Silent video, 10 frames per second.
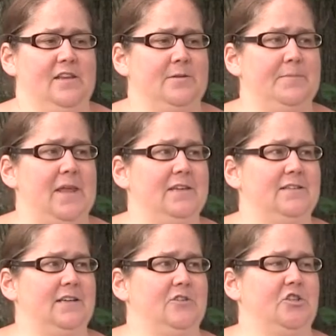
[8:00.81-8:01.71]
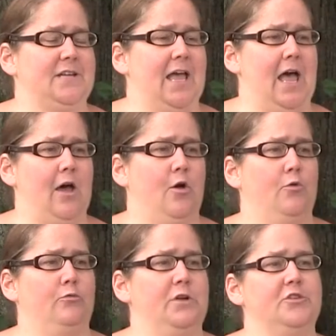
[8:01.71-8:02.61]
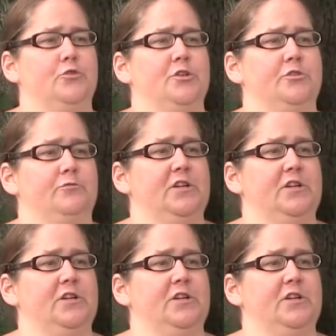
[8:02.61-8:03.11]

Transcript: it's amazing just how resource